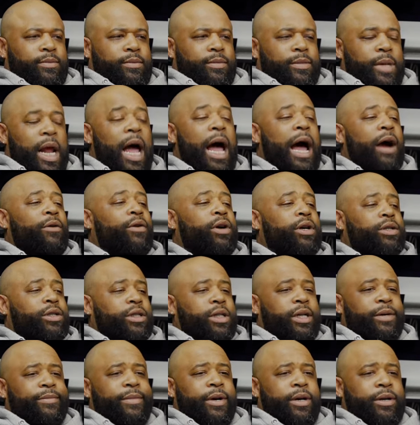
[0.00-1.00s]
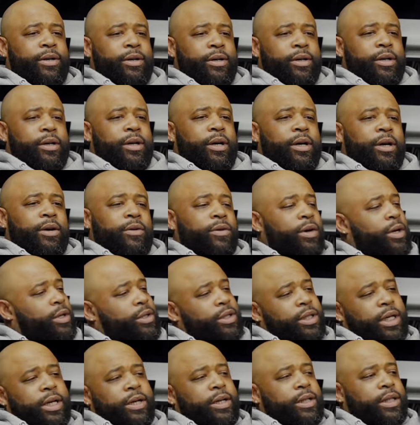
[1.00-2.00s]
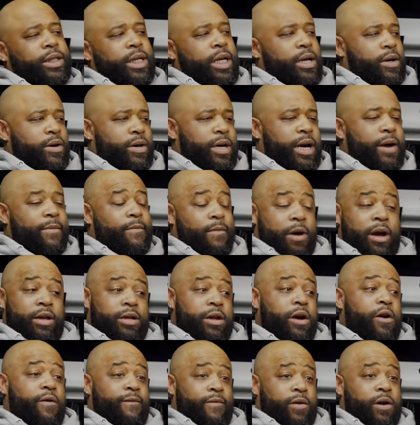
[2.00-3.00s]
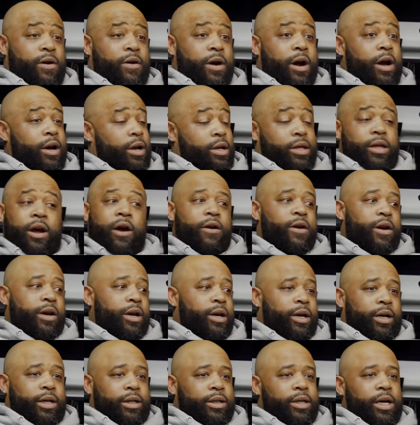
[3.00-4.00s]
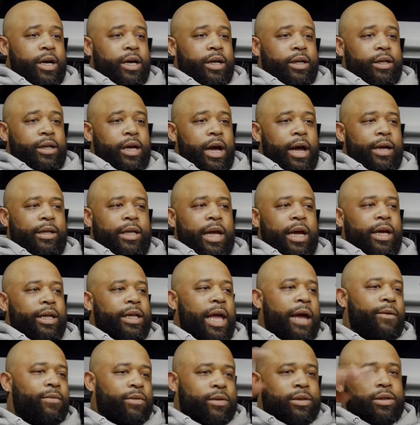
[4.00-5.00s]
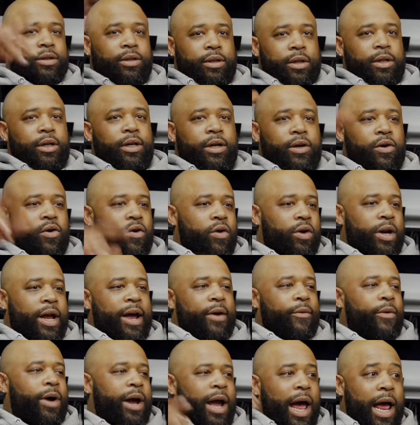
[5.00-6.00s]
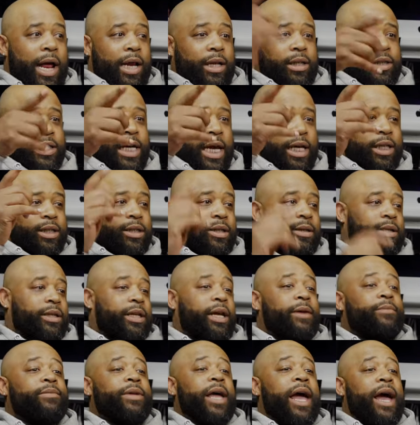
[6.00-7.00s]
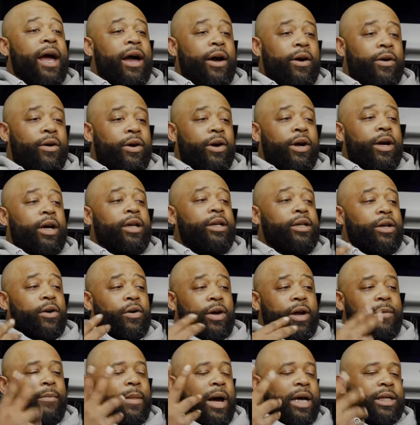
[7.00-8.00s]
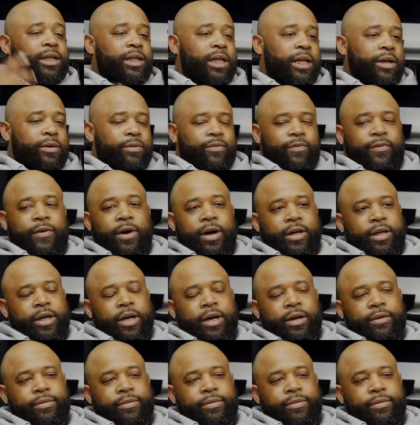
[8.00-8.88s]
Nah, real shit, bro. Real shit. It said on camera. I dove in a crowd of 30 niggas. Like, I like they was going that way. I chased them down to go get my shit fucked up.